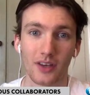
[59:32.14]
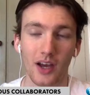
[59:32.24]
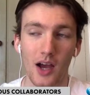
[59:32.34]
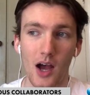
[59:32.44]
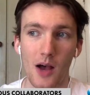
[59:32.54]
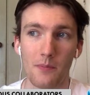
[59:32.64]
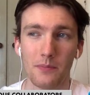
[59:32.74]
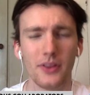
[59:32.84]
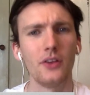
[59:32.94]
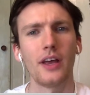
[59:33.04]

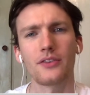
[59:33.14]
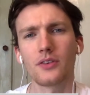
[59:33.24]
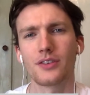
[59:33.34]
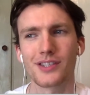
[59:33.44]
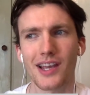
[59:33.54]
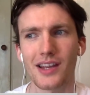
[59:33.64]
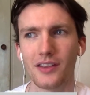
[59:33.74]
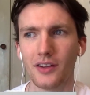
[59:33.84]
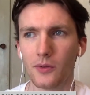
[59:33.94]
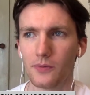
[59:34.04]
But that's not to say
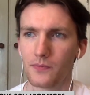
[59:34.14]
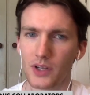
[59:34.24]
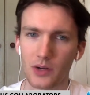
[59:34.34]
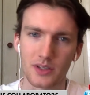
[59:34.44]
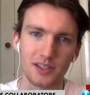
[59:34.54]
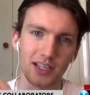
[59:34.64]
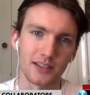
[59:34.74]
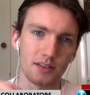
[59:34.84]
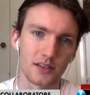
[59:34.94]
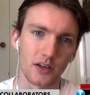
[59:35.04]
that the lyrics are set
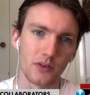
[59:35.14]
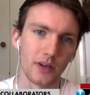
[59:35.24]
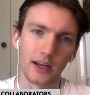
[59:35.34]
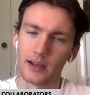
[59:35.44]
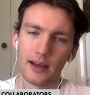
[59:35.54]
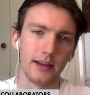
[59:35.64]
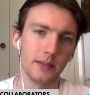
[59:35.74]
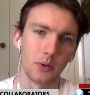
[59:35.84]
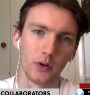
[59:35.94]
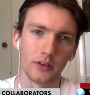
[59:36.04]
in stone at any
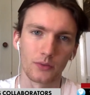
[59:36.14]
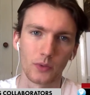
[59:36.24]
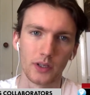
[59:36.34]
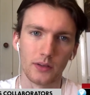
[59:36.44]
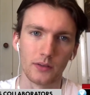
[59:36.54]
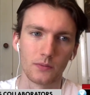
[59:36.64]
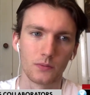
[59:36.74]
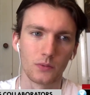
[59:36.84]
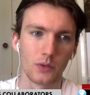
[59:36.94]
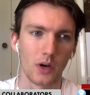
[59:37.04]
point. We
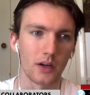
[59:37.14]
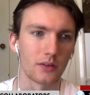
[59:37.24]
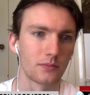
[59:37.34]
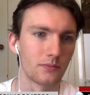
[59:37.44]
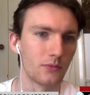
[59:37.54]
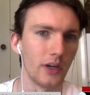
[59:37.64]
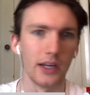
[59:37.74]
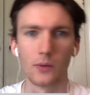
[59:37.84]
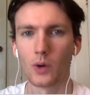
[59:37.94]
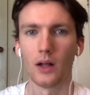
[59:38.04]
work
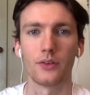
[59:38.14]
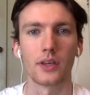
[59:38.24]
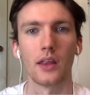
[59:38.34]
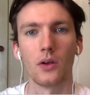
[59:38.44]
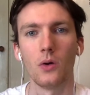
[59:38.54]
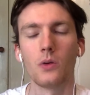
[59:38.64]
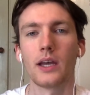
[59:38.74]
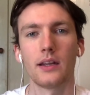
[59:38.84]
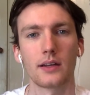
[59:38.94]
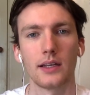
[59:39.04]
really well together
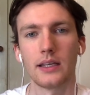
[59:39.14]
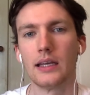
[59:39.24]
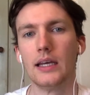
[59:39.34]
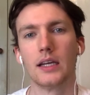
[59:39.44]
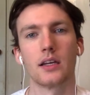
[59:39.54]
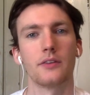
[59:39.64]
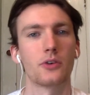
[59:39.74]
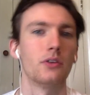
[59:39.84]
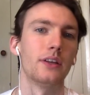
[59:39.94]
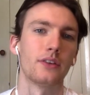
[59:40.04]
organically, kind of
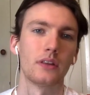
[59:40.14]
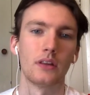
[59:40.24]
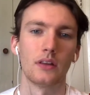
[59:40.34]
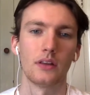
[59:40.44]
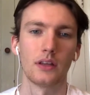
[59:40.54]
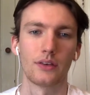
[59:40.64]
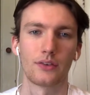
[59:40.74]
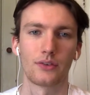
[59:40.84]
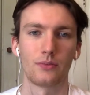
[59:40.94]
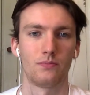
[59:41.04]
creating
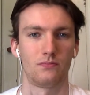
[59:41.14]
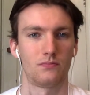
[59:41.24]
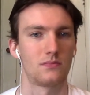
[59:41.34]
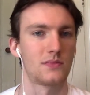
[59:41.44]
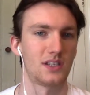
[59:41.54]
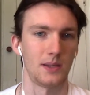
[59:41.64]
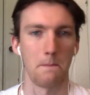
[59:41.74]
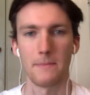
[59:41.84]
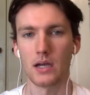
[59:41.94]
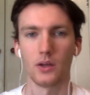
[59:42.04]
this
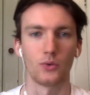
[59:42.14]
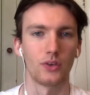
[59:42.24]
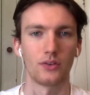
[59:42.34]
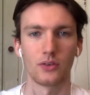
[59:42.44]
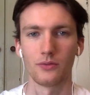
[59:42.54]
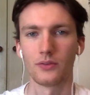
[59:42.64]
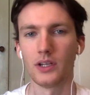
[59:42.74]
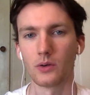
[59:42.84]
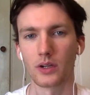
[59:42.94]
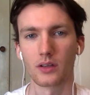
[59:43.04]
symbiosis of
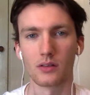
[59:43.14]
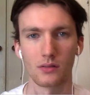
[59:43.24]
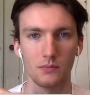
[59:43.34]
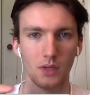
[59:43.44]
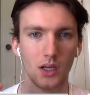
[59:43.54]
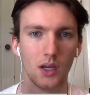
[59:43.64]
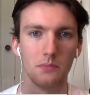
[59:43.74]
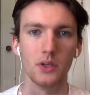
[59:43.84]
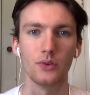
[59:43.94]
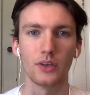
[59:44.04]
lyric and
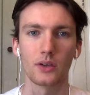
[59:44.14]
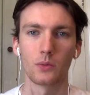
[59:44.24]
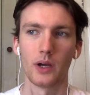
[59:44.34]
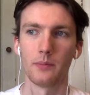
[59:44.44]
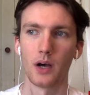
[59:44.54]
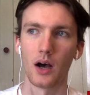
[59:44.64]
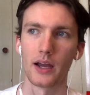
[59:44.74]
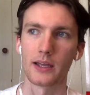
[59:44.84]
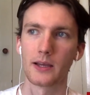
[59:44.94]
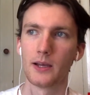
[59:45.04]
music, whereby